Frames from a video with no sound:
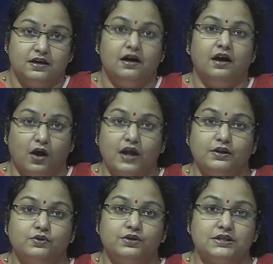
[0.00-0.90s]
and
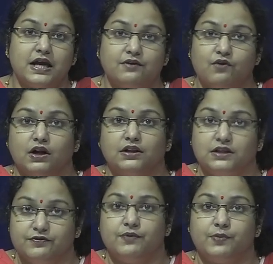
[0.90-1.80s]
you design what are the
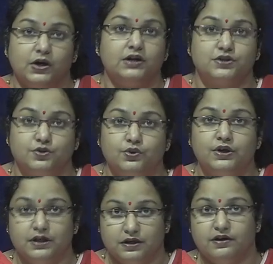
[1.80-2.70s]
different products you
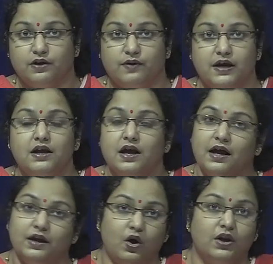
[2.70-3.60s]
require,
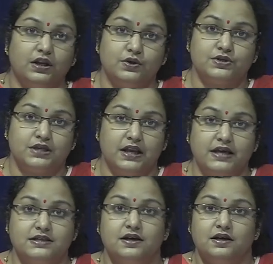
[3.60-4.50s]
and accordingly you
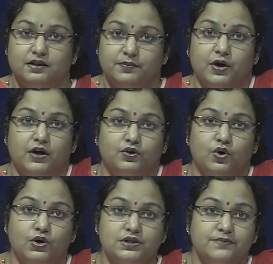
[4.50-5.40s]
select the product
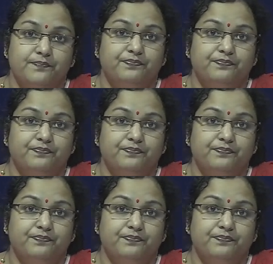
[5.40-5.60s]
codes,